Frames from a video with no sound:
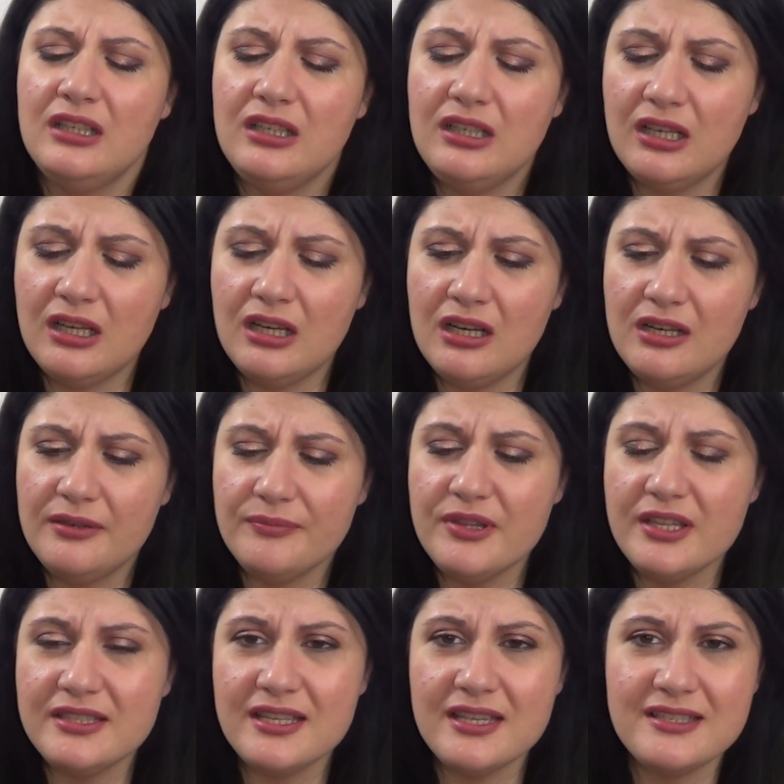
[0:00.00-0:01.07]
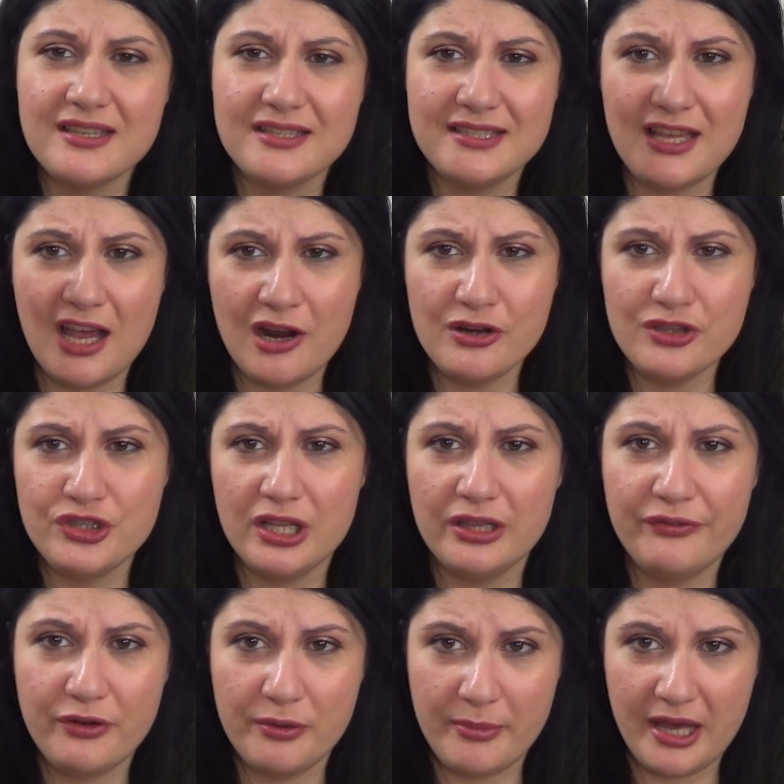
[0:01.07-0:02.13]
Oh, this is a sour gel
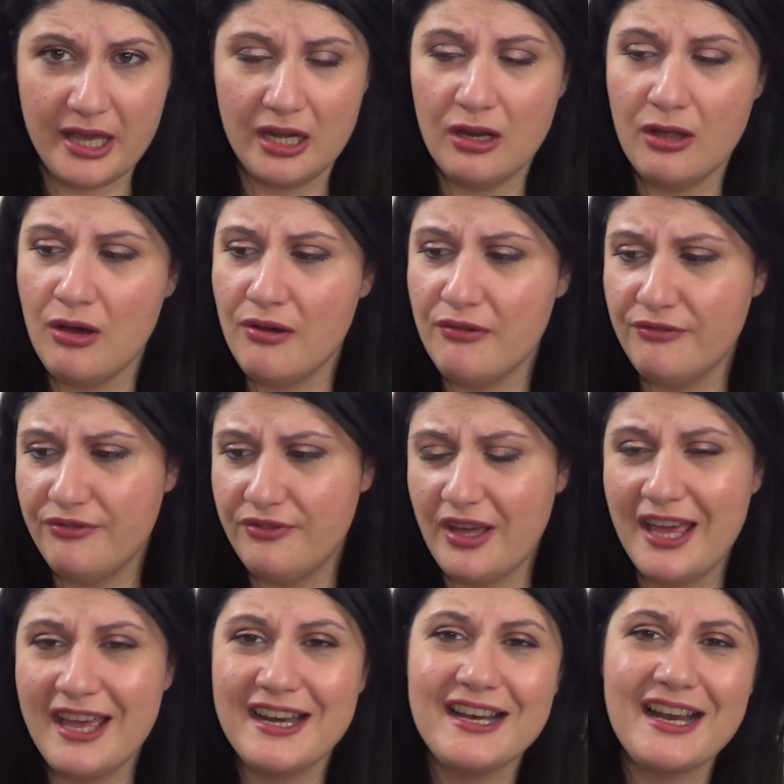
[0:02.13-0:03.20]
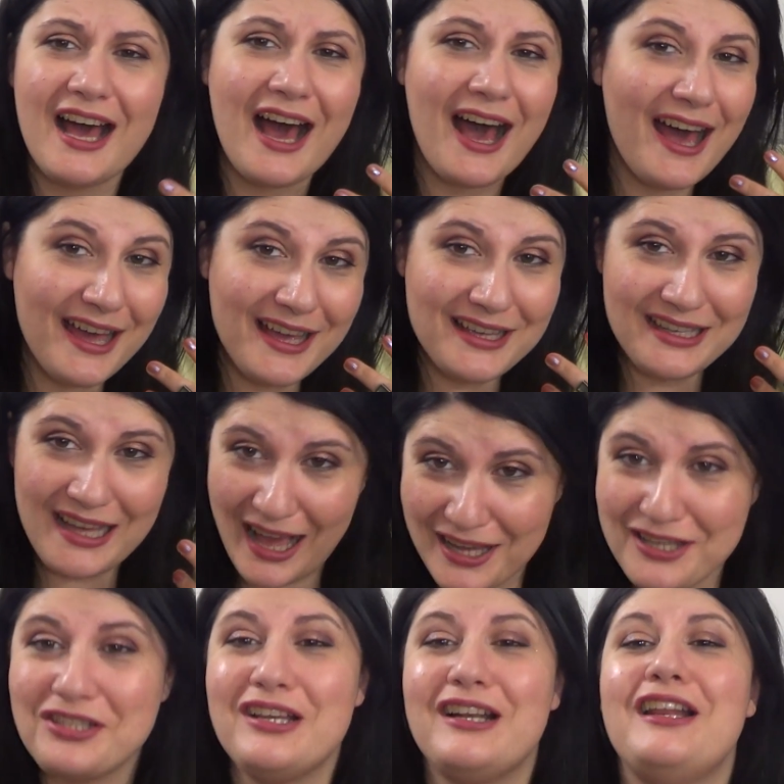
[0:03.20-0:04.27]
from I Love, and I
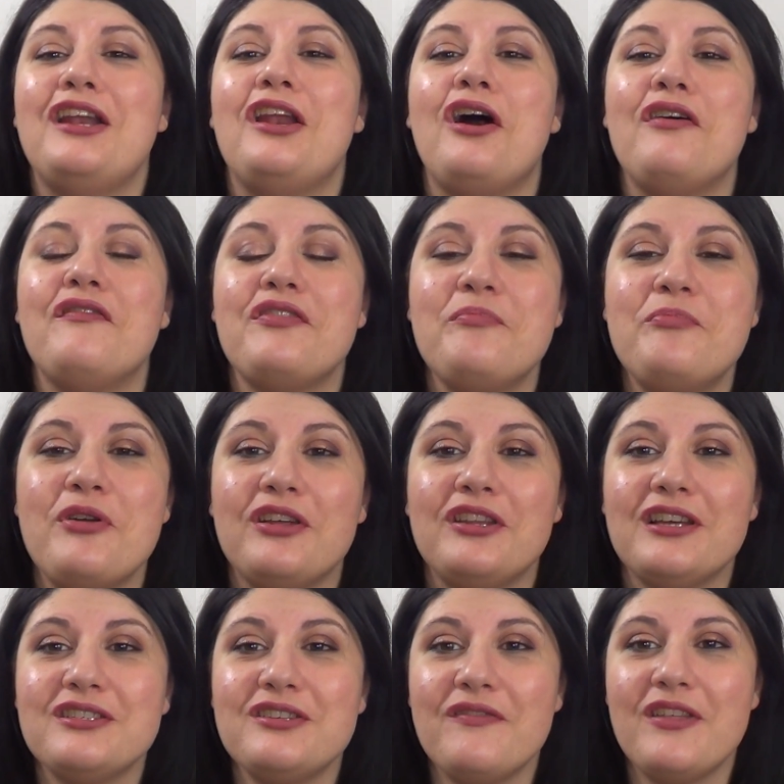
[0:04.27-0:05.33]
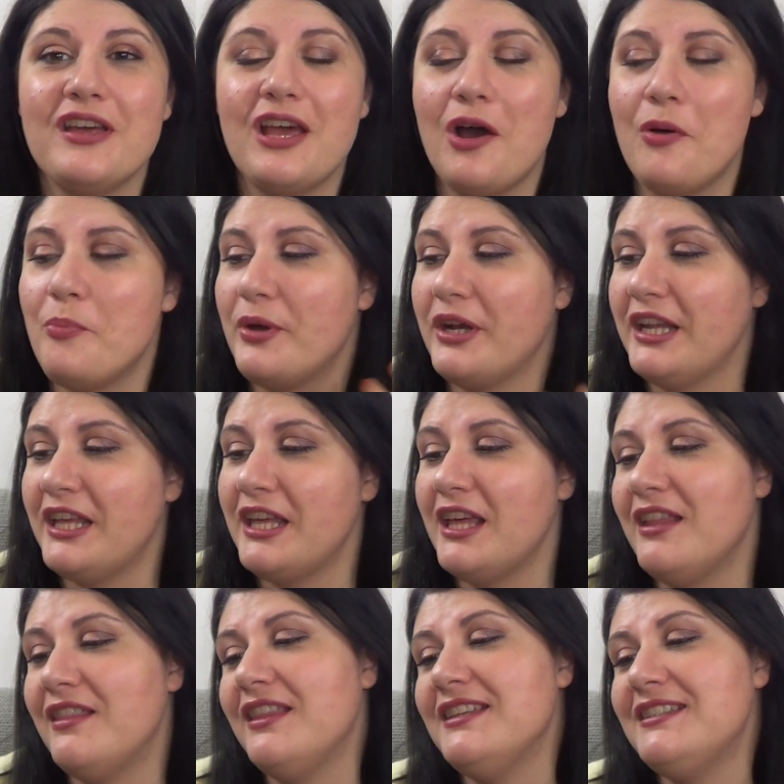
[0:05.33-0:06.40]
actually love the products of the company.
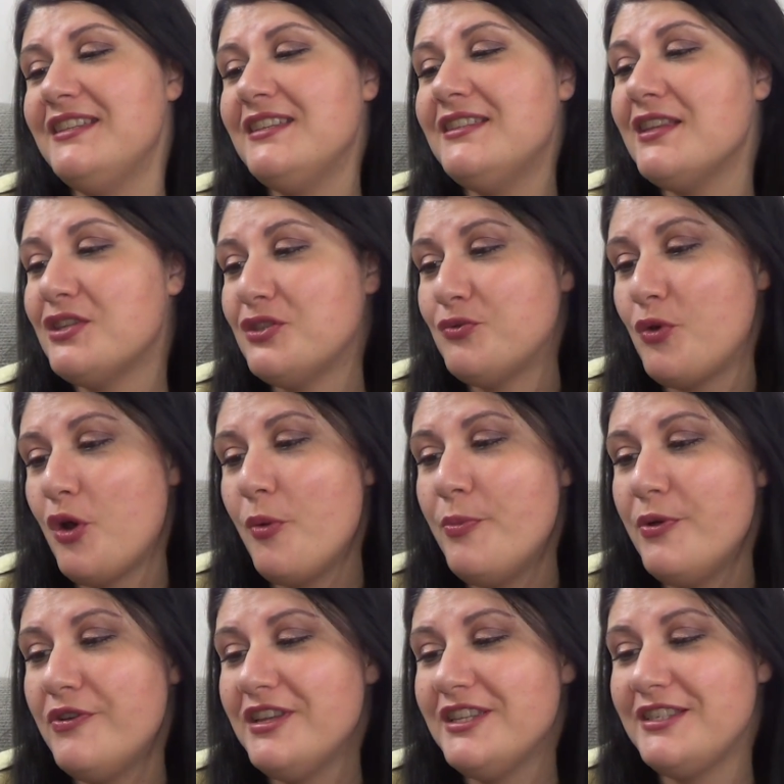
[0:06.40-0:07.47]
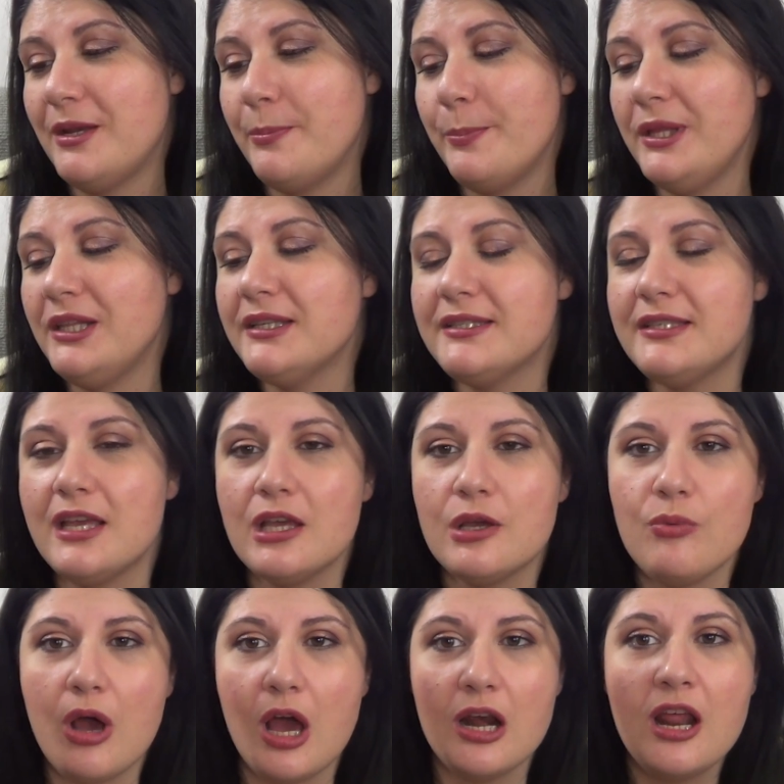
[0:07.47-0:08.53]
And this is the strawberries and milkshake
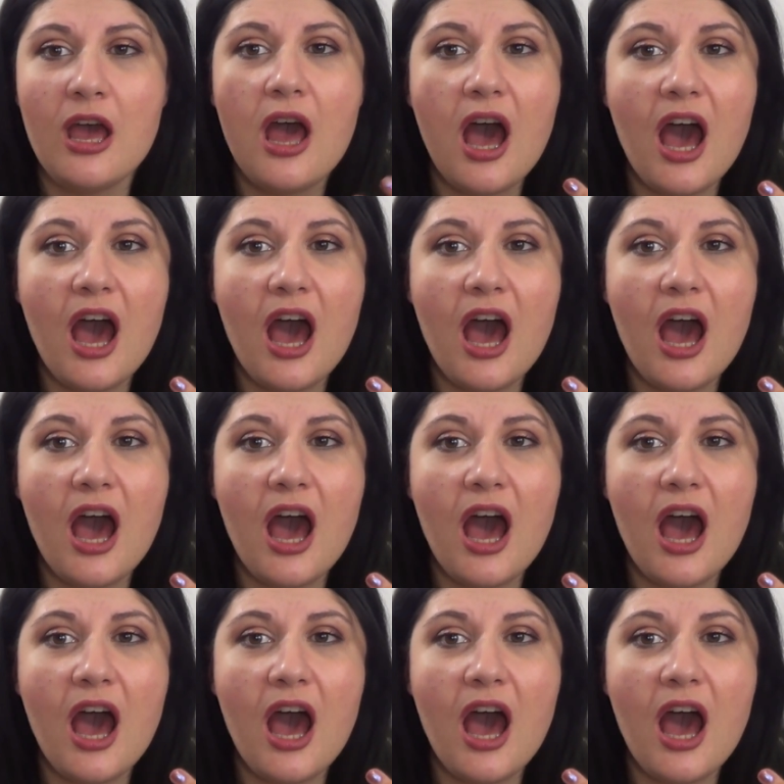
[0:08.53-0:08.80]
one.